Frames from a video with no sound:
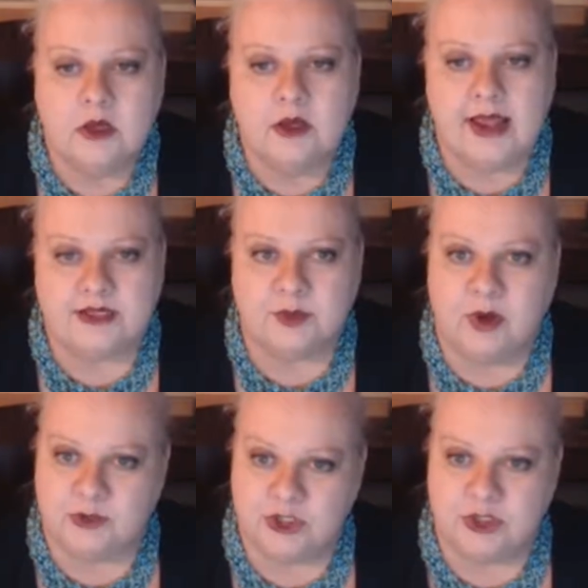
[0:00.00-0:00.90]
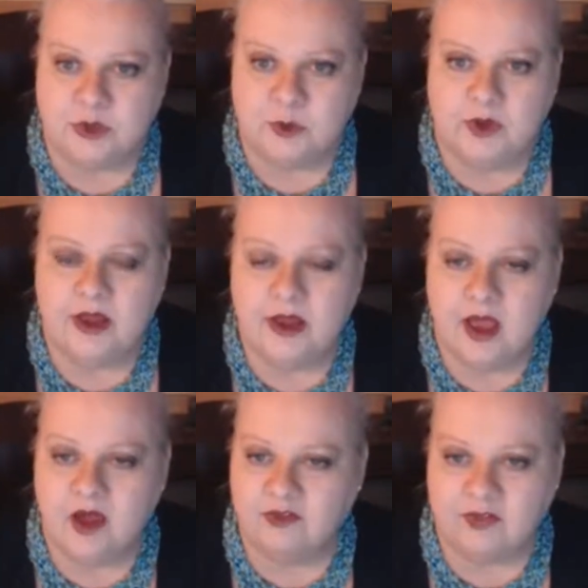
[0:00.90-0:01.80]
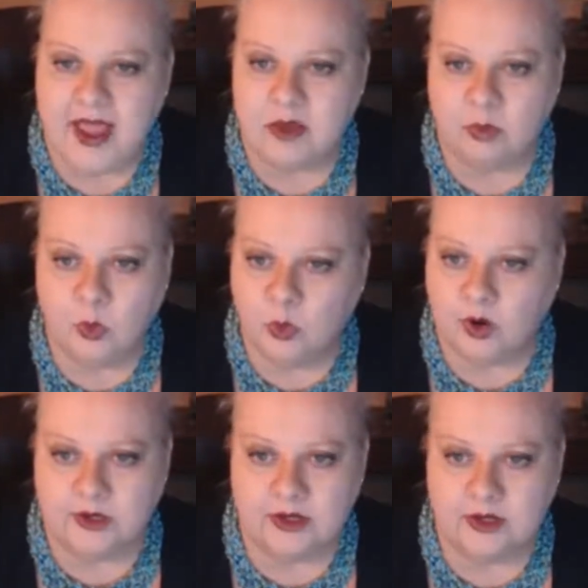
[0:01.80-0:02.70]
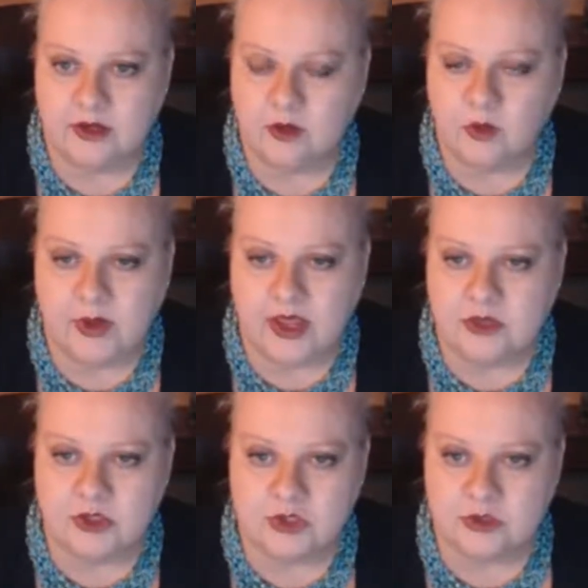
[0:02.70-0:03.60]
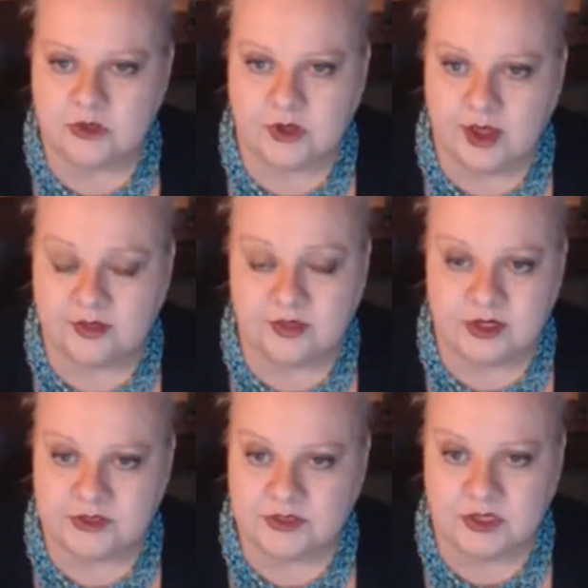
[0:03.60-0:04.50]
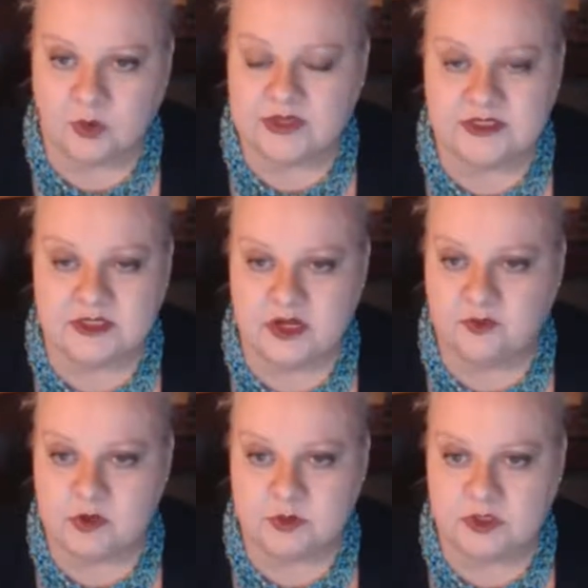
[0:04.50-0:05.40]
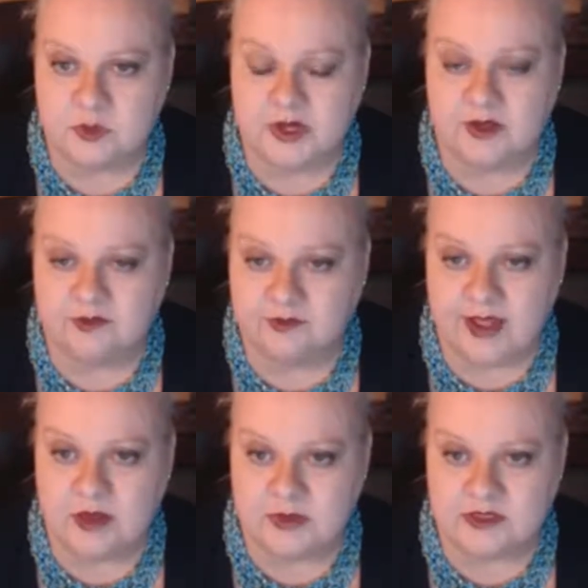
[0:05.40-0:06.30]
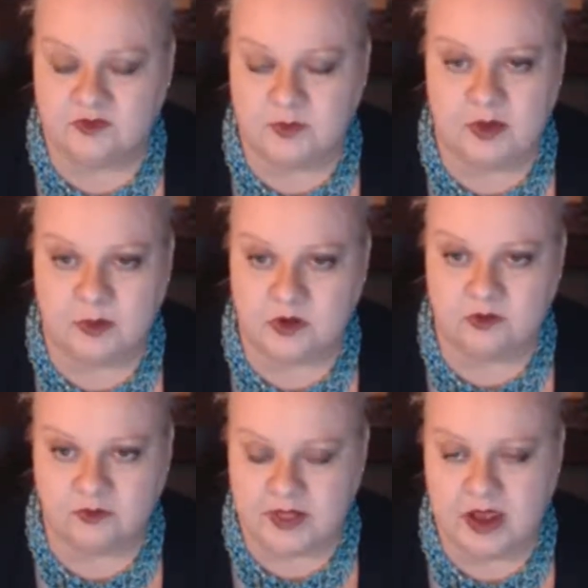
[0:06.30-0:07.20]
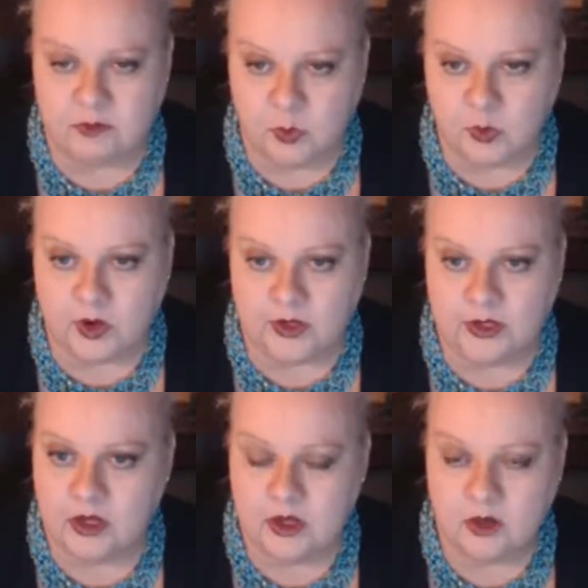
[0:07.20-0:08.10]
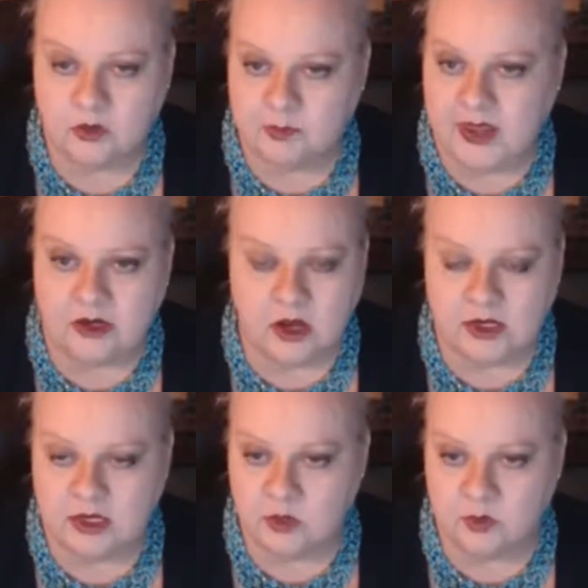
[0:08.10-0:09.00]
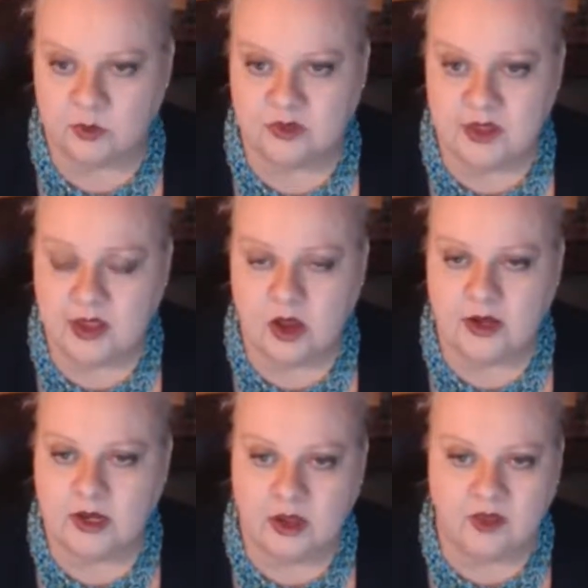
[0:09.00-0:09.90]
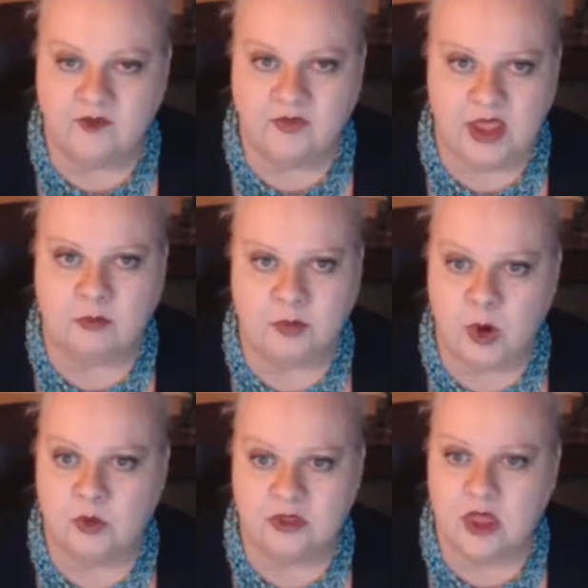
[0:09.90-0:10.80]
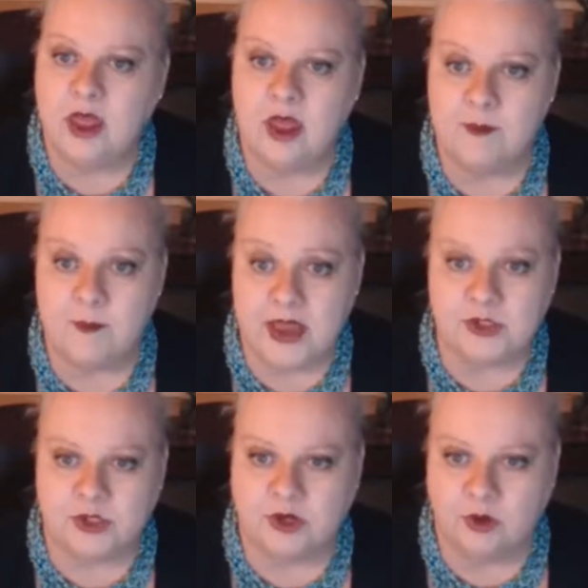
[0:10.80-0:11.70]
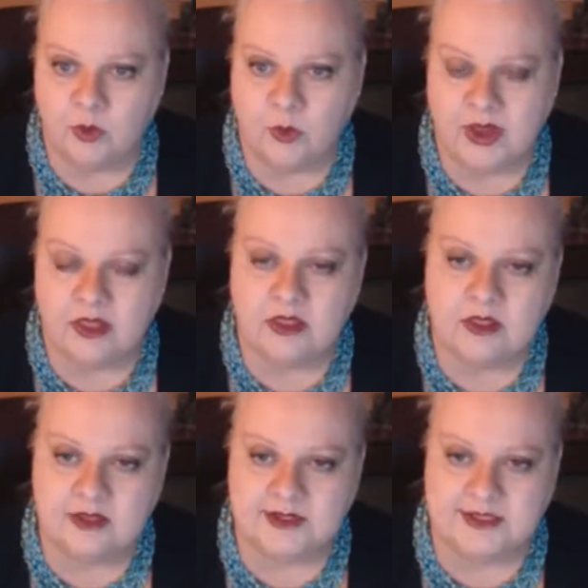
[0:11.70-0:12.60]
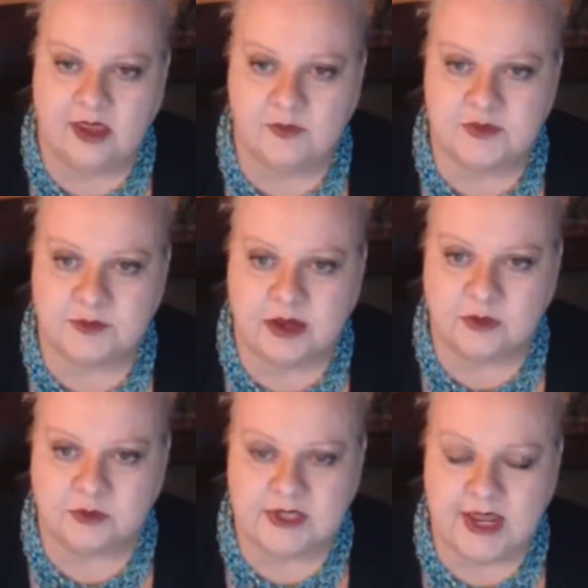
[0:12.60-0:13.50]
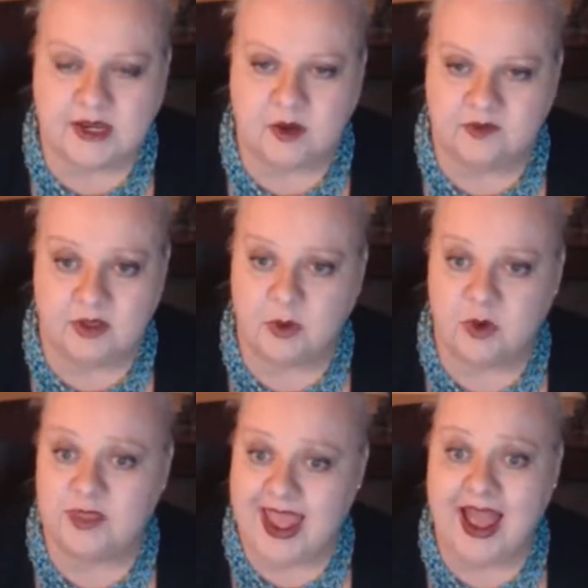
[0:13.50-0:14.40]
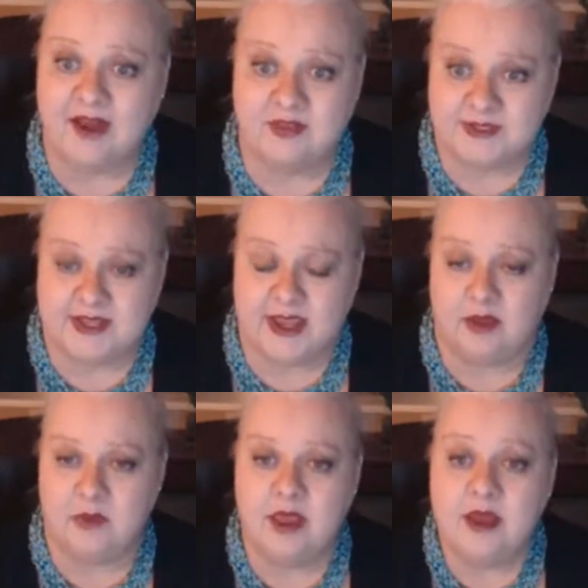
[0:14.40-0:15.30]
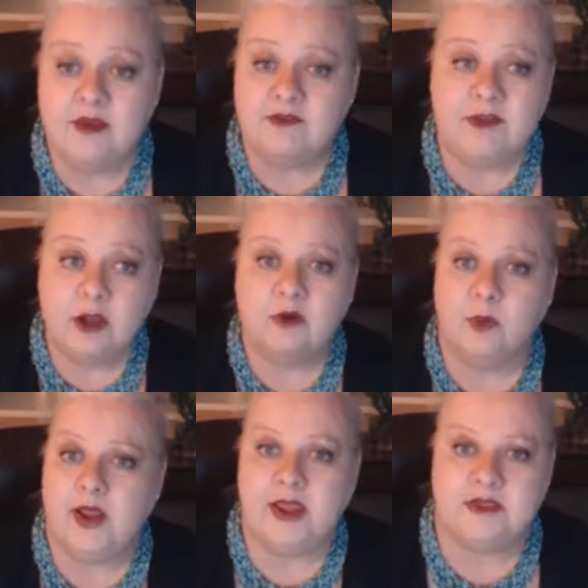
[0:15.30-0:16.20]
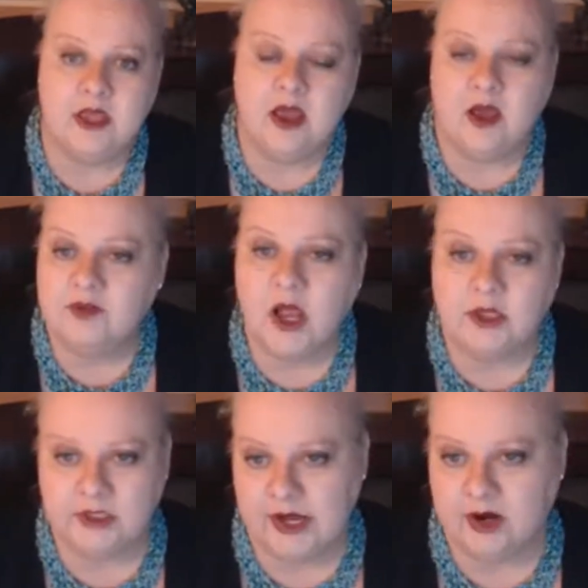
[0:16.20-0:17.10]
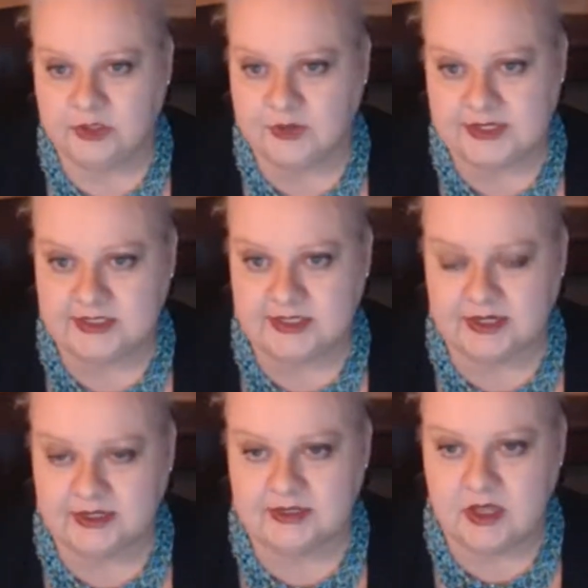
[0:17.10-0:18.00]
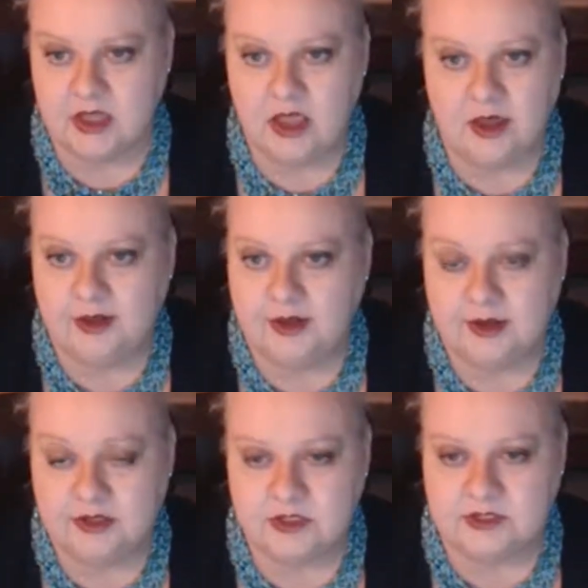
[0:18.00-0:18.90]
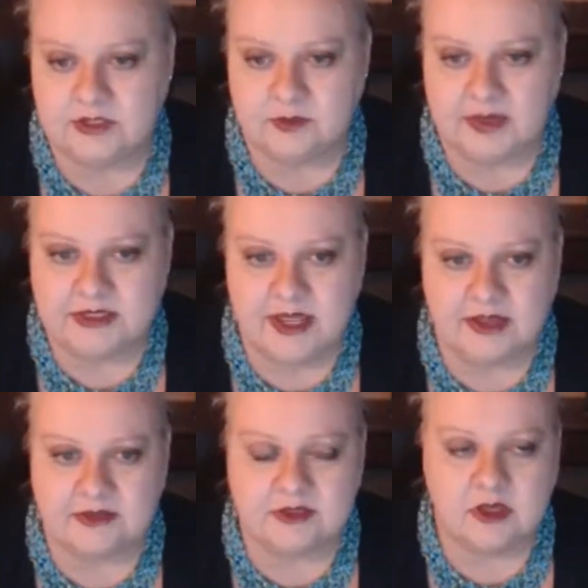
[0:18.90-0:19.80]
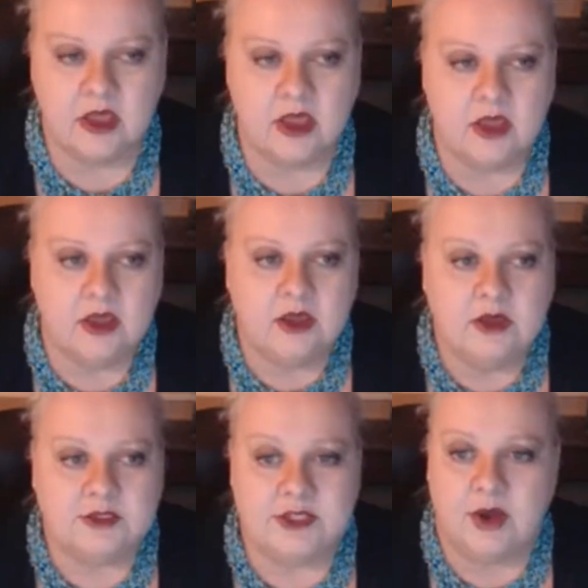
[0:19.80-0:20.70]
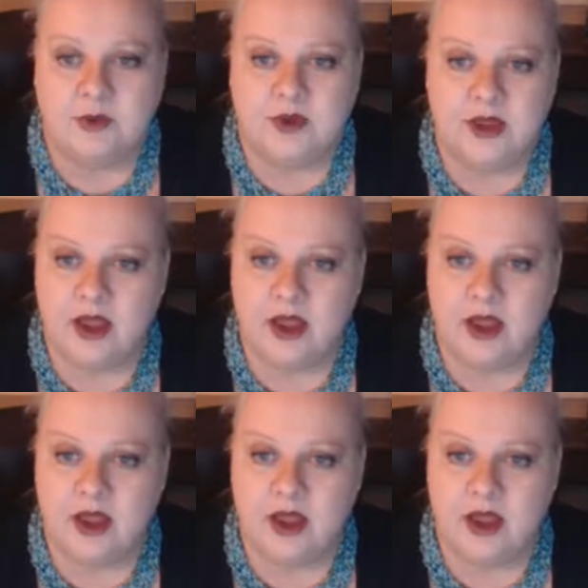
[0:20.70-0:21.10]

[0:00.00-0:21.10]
as opposed to a flat board, which there's, what's the difference between a flat piece of paper and a flat board with paint on it and one with ink on it if they both measure with the same spectral data, if they both have the same fingerprint of color characteristics? It just doesn't make sense. So,